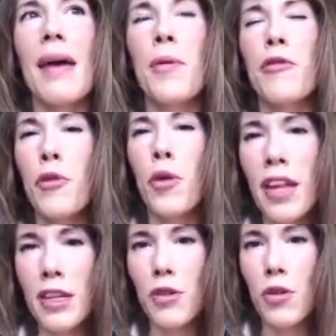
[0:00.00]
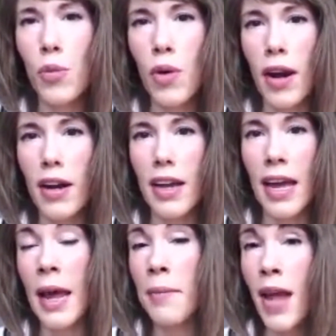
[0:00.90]
before they do the work.
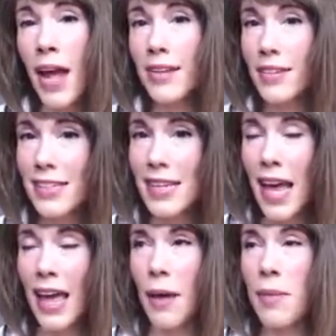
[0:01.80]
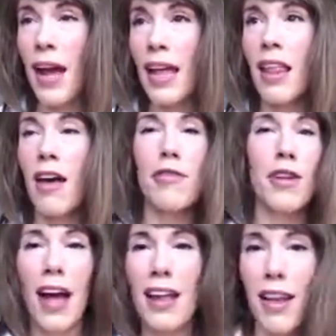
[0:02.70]
And I'm not saying, I
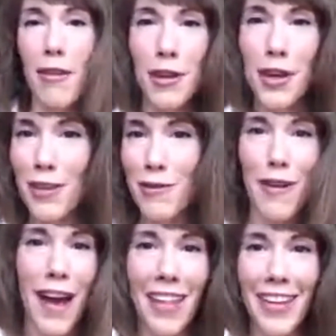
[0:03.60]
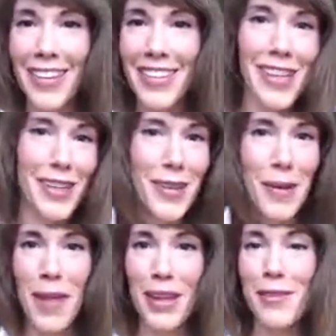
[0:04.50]
love a good filing
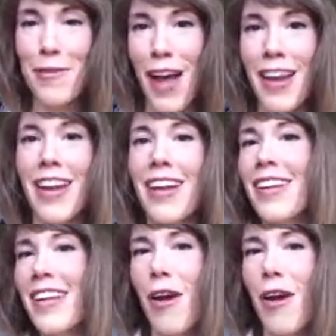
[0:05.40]
system that's fun and